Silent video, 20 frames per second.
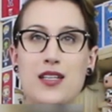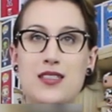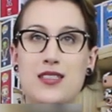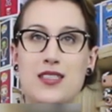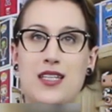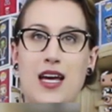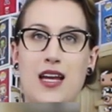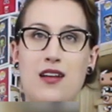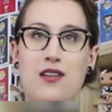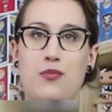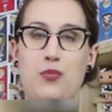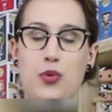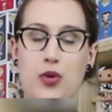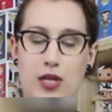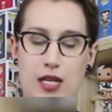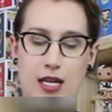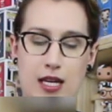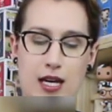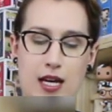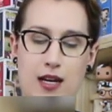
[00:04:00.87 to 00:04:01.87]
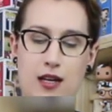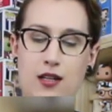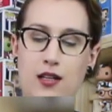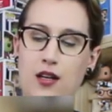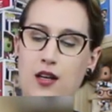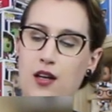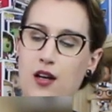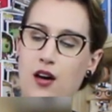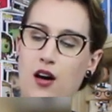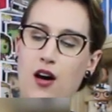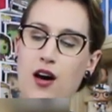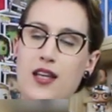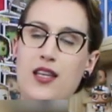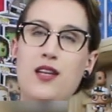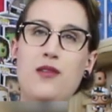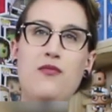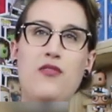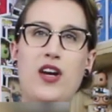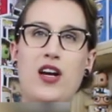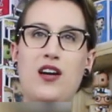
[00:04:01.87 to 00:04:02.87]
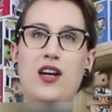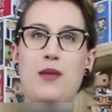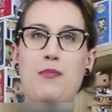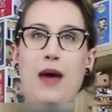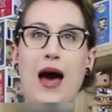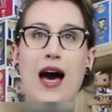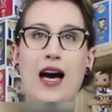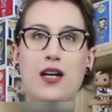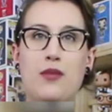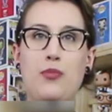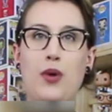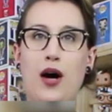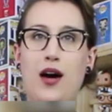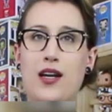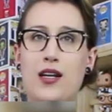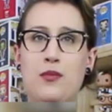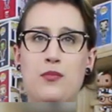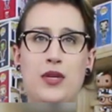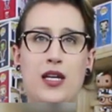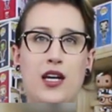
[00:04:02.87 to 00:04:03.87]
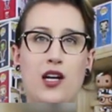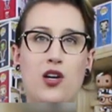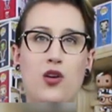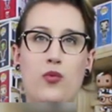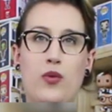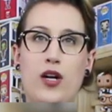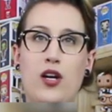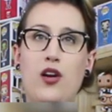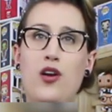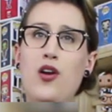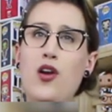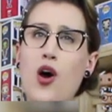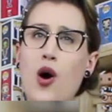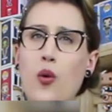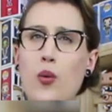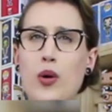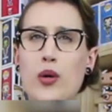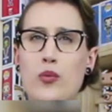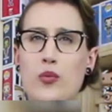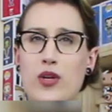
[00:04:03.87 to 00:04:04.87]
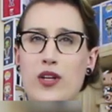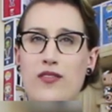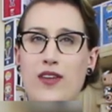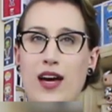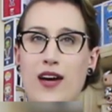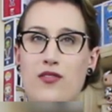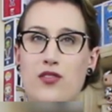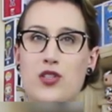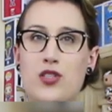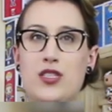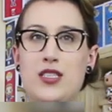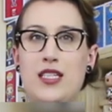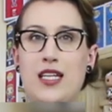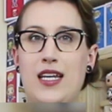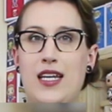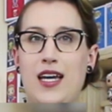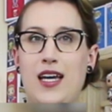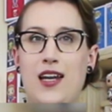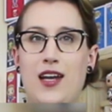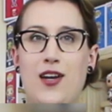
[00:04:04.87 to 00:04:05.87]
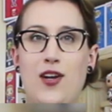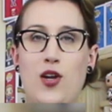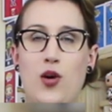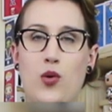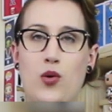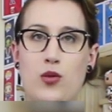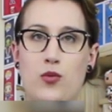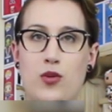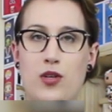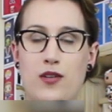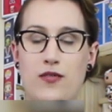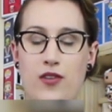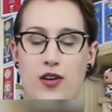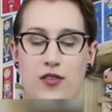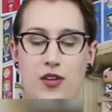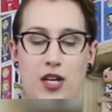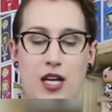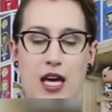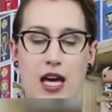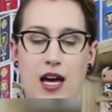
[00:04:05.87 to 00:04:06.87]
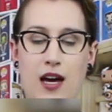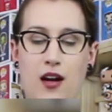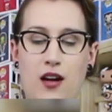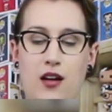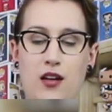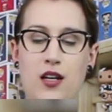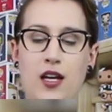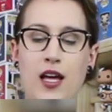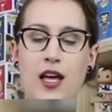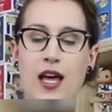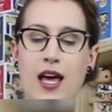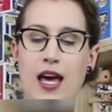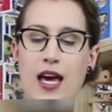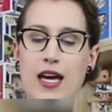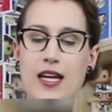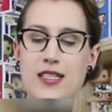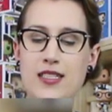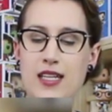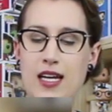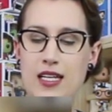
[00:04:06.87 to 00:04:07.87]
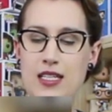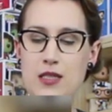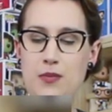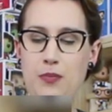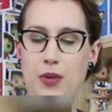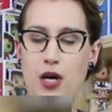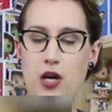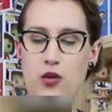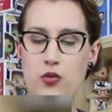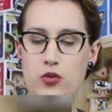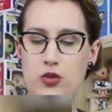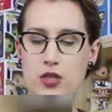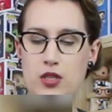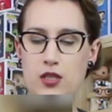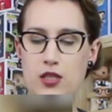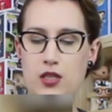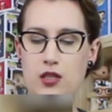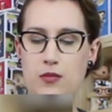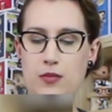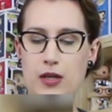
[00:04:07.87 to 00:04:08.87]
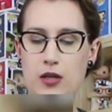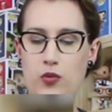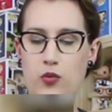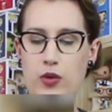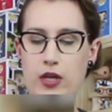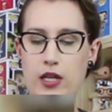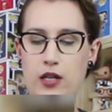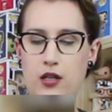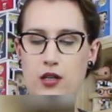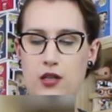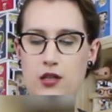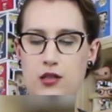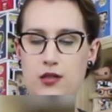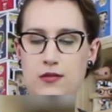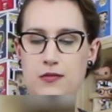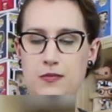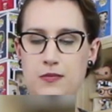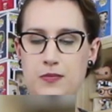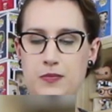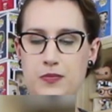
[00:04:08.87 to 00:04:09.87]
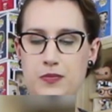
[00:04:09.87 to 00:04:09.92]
instead of putting it on the very back bottom here where no one would have ever seen it and no one would have ever cared. It does pose a little bit weird.